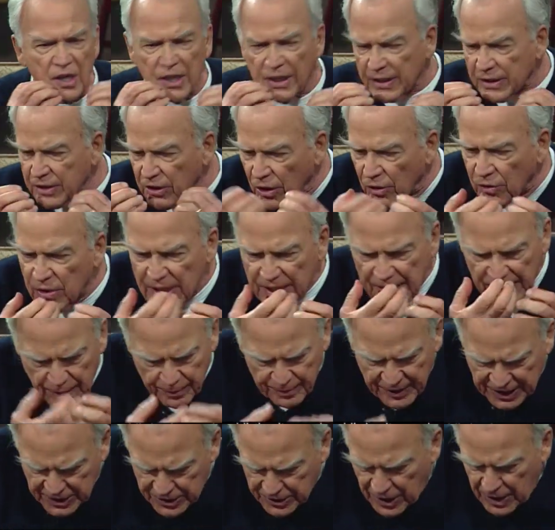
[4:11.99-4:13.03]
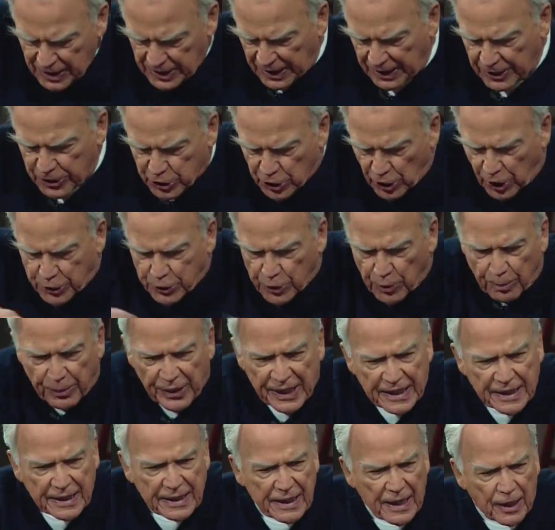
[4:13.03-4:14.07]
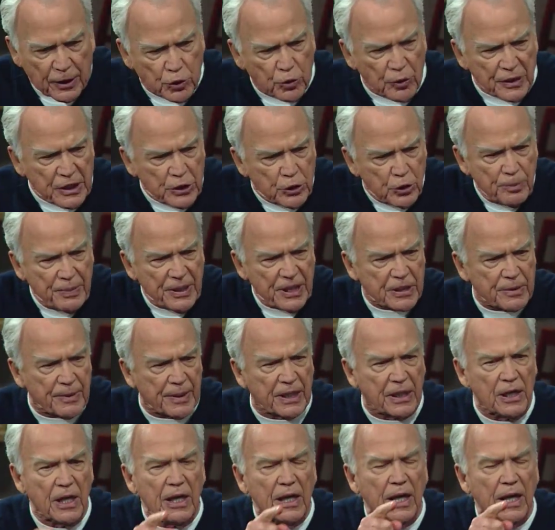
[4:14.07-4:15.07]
you know, and it mixes, and it starts to break it down 22 beats a minute.